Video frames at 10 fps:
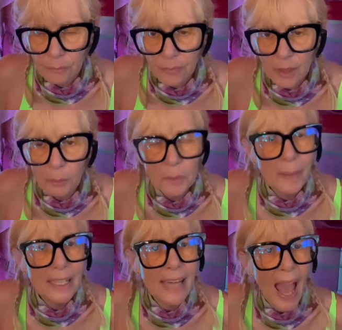there would
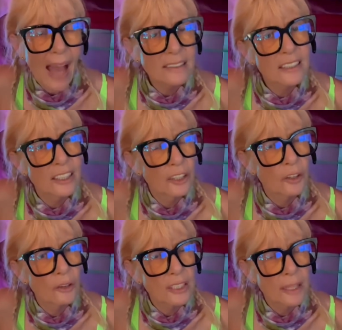be an accident
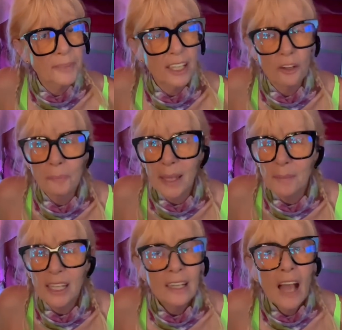or something, or
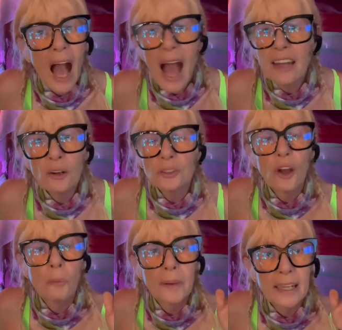maybe, I don't
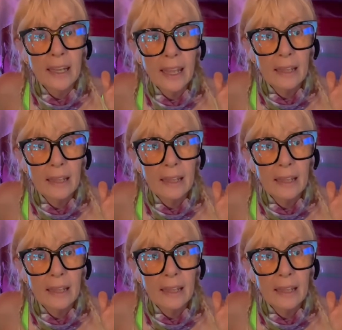know, but it,